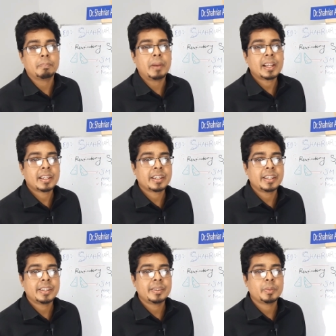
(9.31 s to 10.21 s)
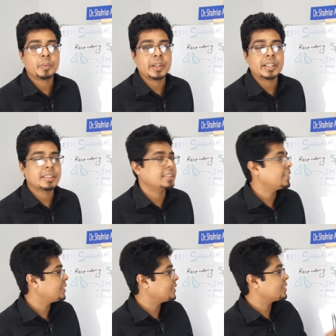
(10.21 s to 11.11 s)
I'm back again with
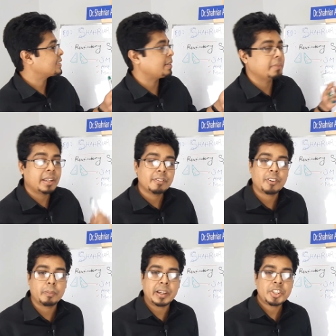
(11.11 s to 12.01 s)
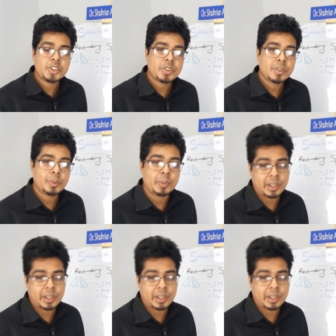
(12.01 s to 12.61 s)
some information.